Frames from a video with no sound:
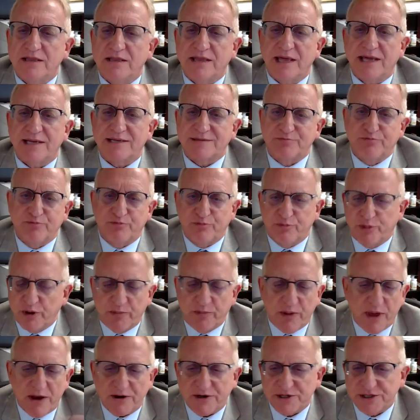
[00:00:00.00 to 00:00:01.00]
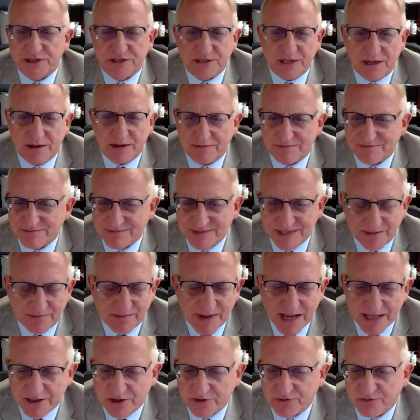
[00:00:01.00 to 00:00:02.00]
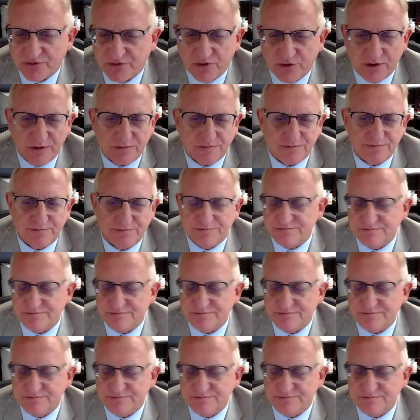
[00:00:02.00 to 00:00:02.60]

that prepares the mother for